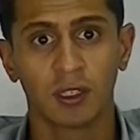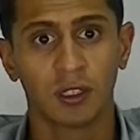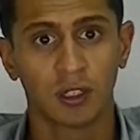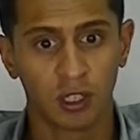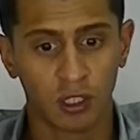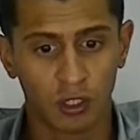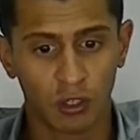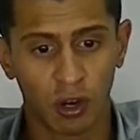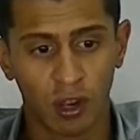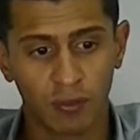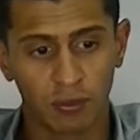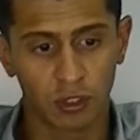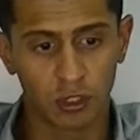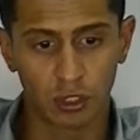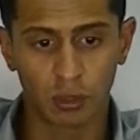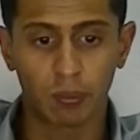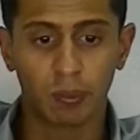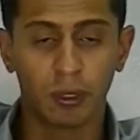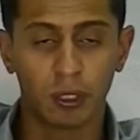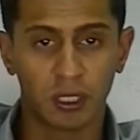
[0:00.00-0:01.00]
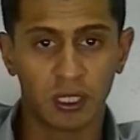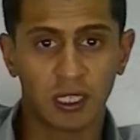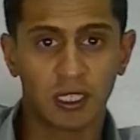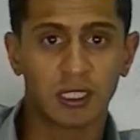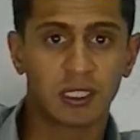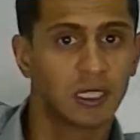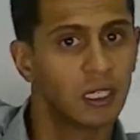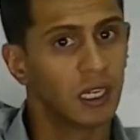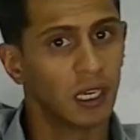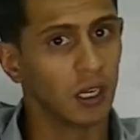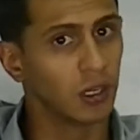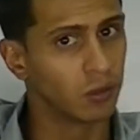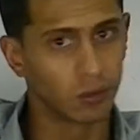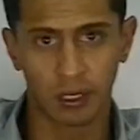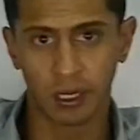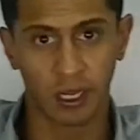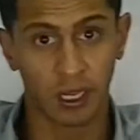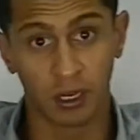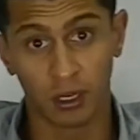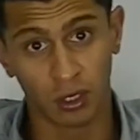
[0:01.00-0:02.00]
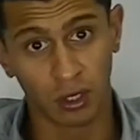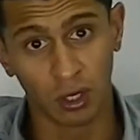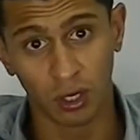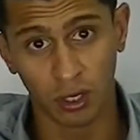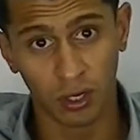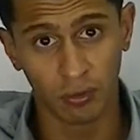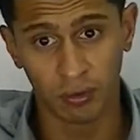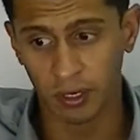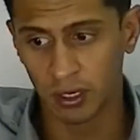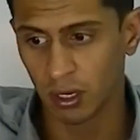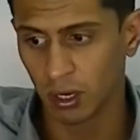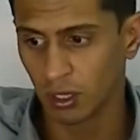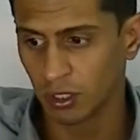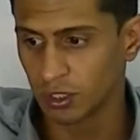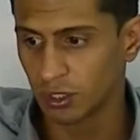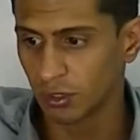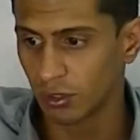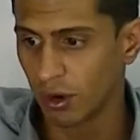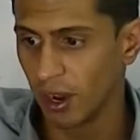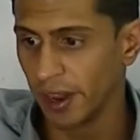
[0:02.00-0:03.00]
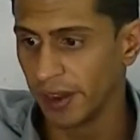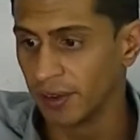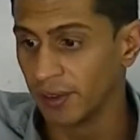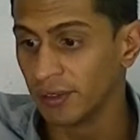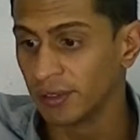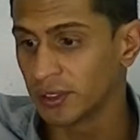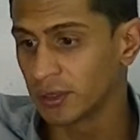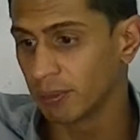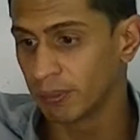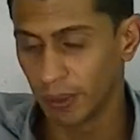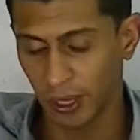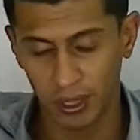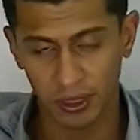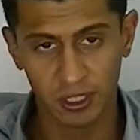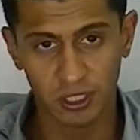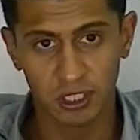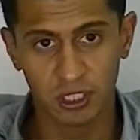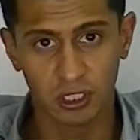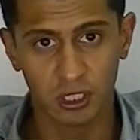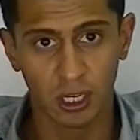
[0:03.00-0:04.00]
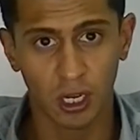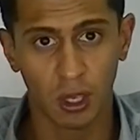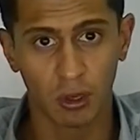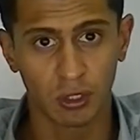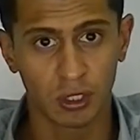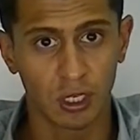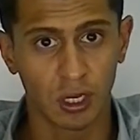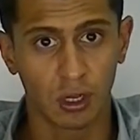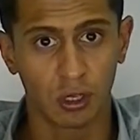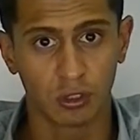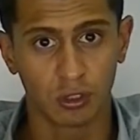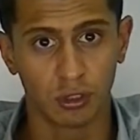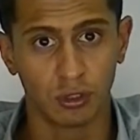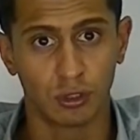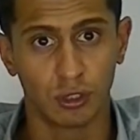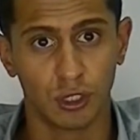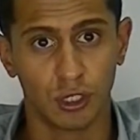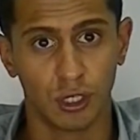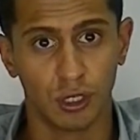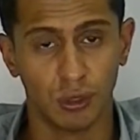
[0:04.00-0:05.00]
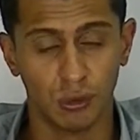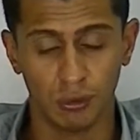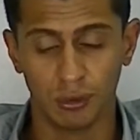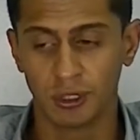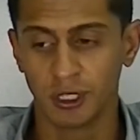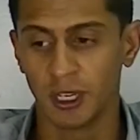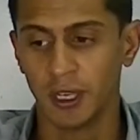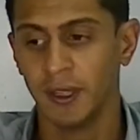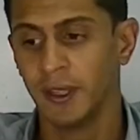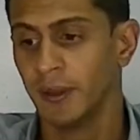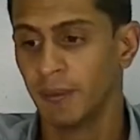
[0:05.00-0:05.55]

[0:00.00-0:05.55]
the drive you should put into here. You can get a lot lower class drives, but this is the lowest class you should use.